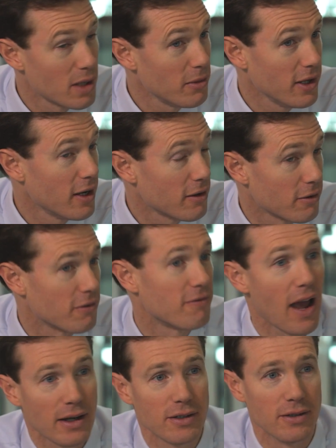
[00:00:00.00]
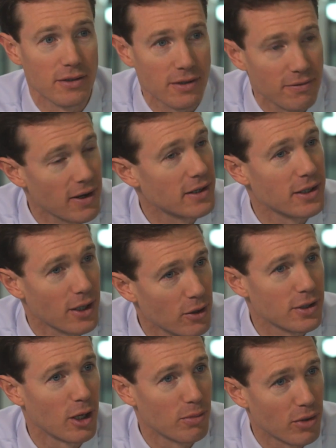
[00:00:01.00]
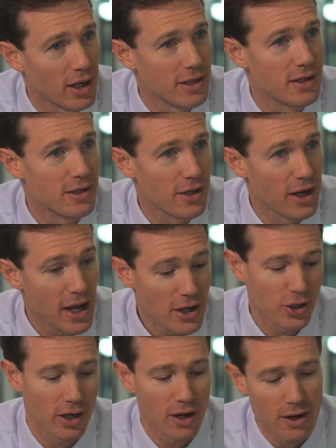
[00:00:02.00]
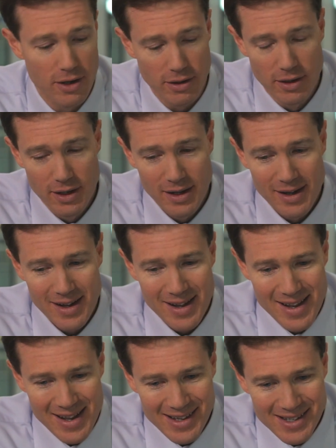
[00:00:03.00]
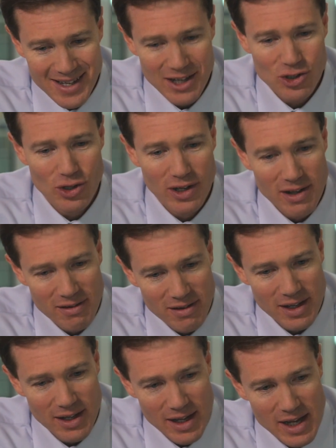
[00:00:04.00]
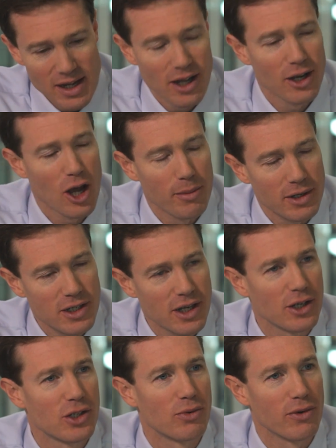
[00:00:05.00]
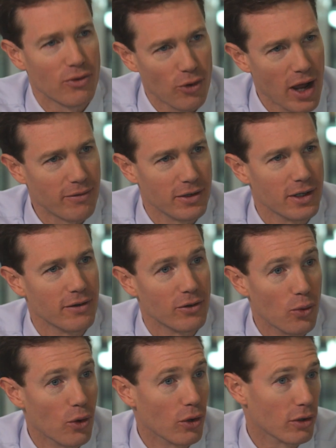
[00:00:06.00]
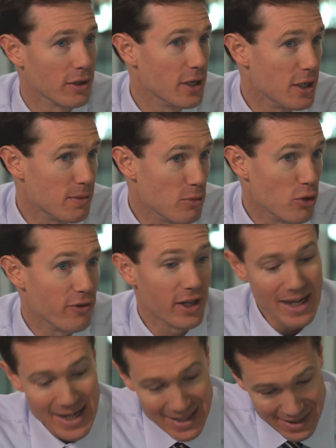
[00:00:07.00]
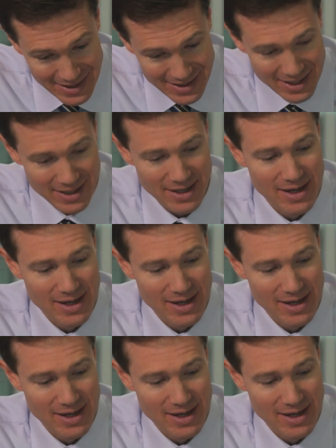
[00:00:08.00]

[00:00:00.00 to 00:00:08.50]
some of the other factors affecting hotel prices in Asia are essentially the economic center of gravity of the world is moving east.